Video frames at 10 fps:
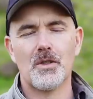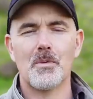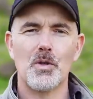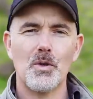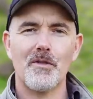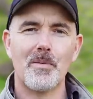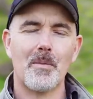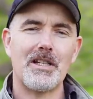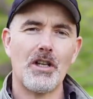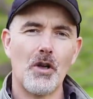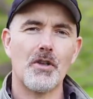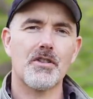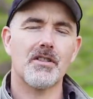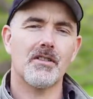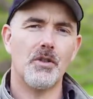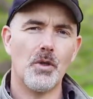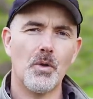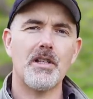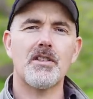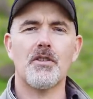So I'm sure you've probably noticed
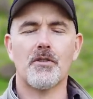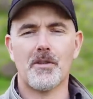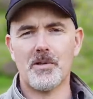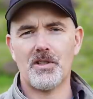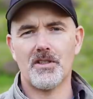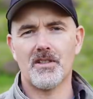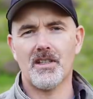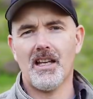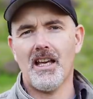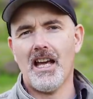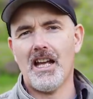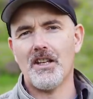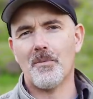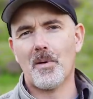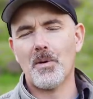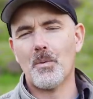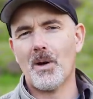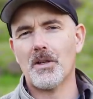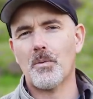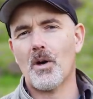noise in your images, and you've probably
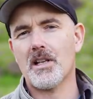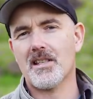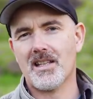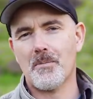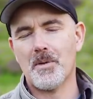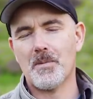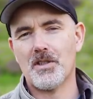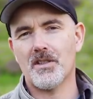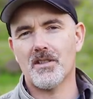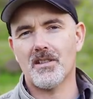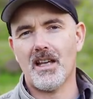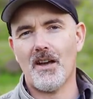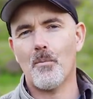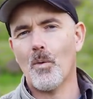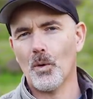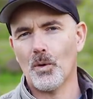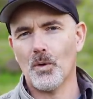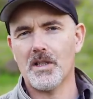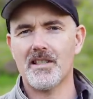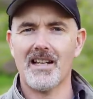wondered why some images have more
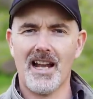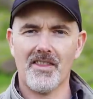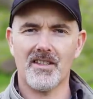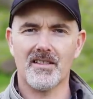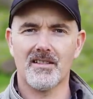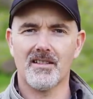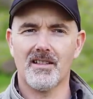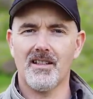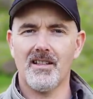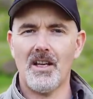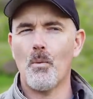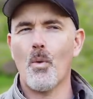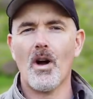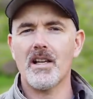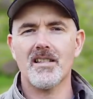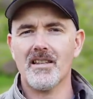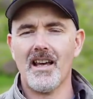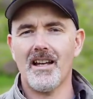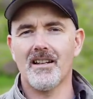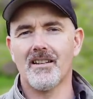noise than others. And why is
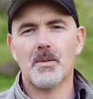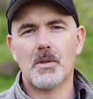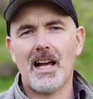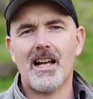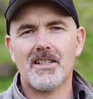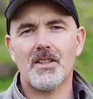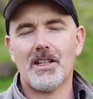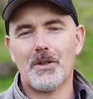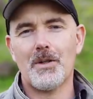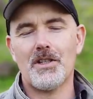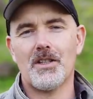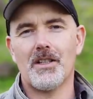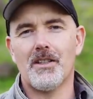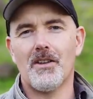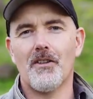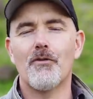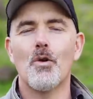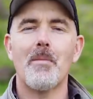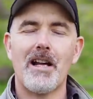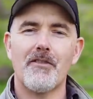that? So to answer that question, the
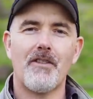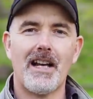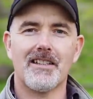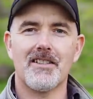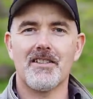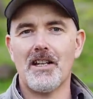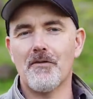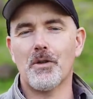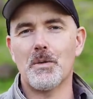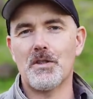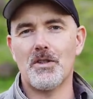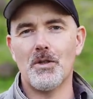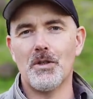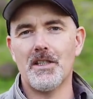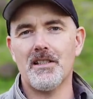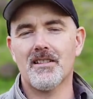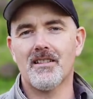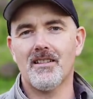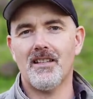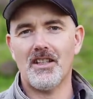four main factors that influence noise
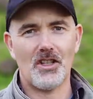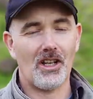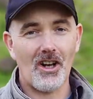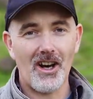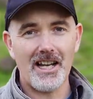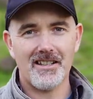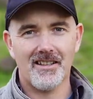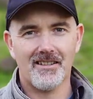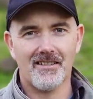is your light,